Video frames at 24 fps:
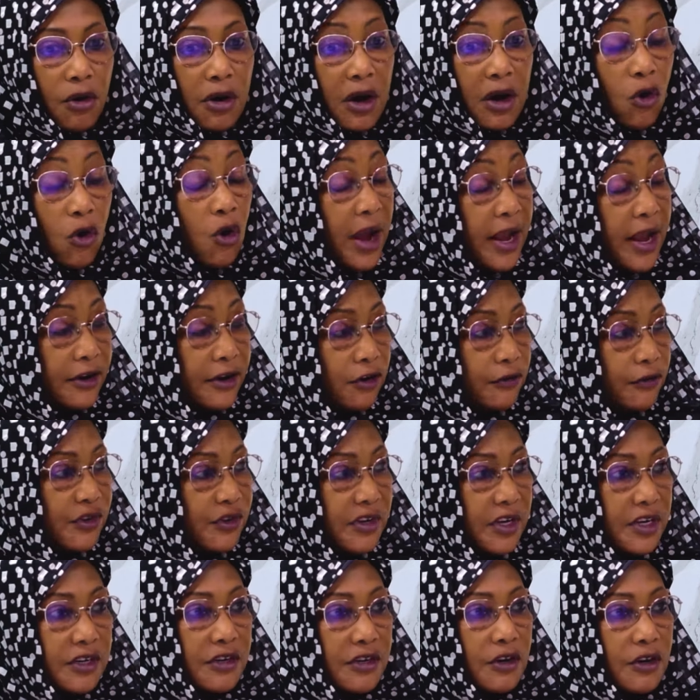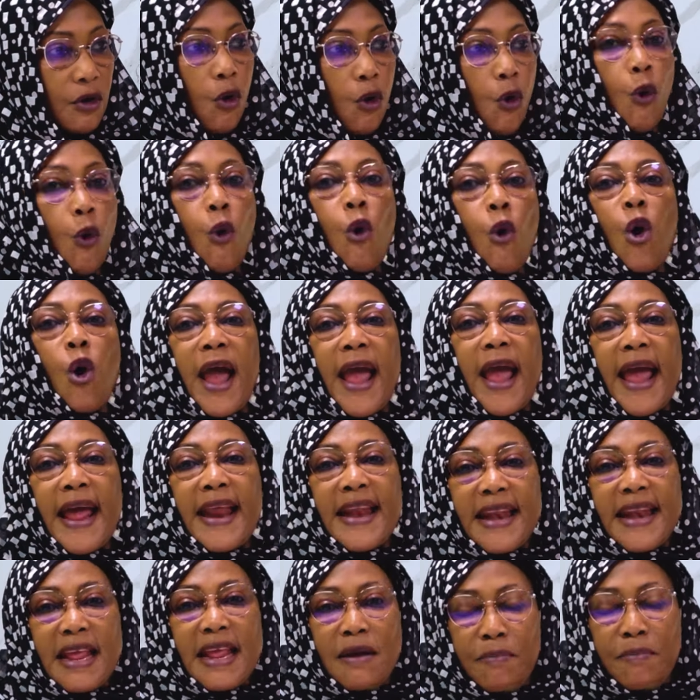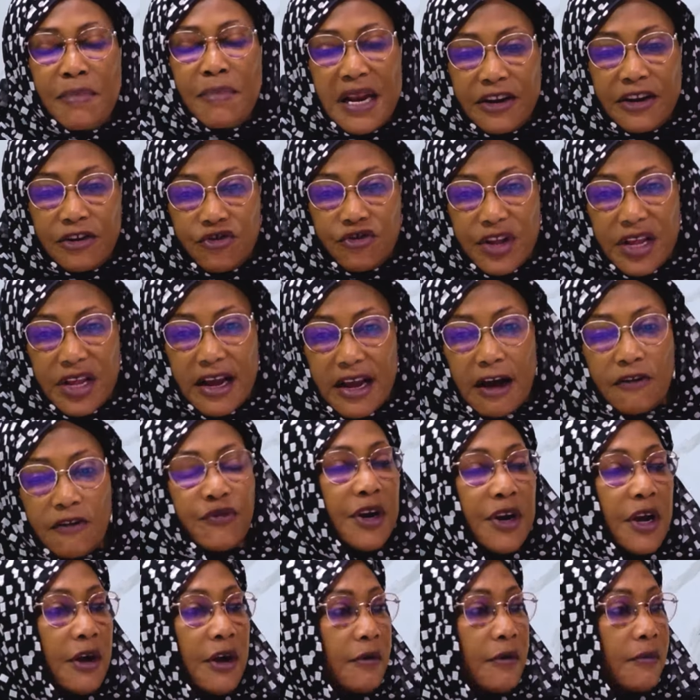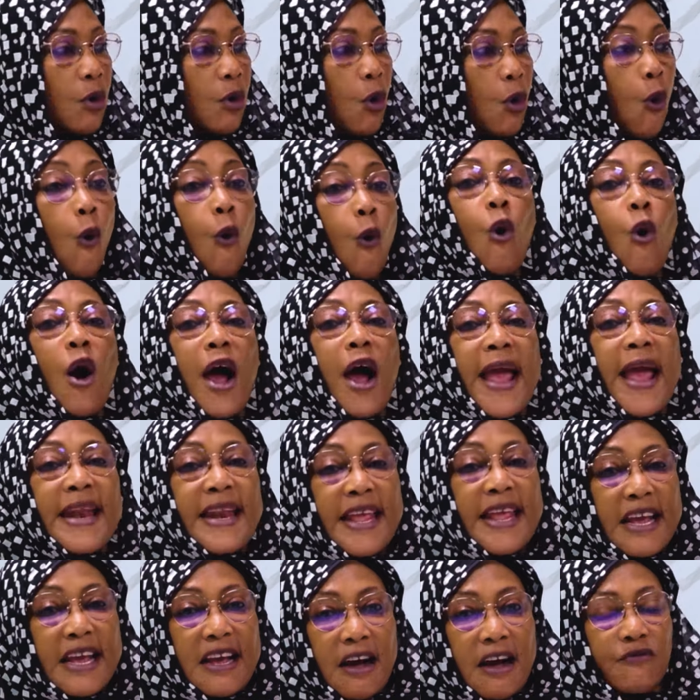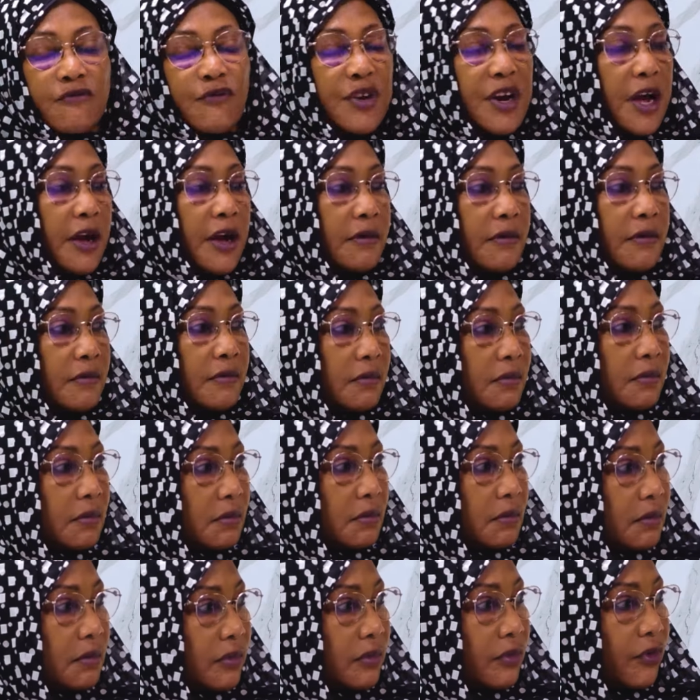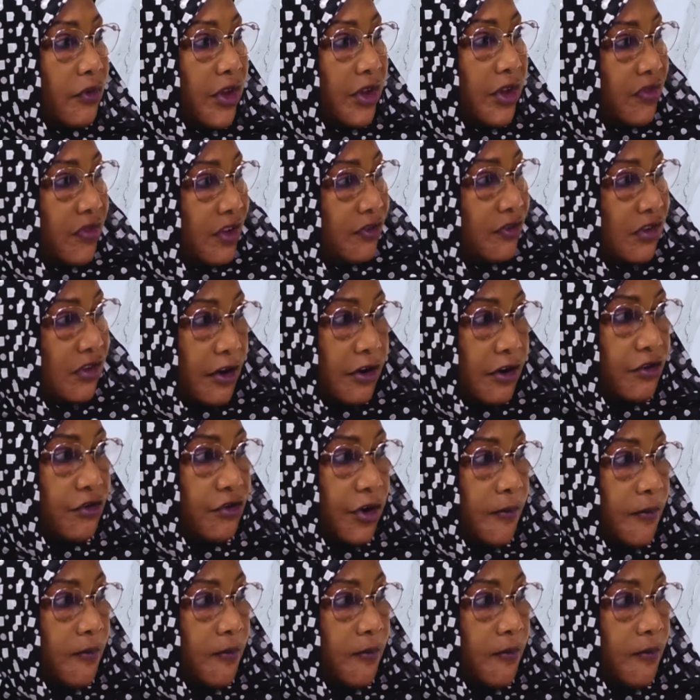or head of state or any military governor or any governor in this country.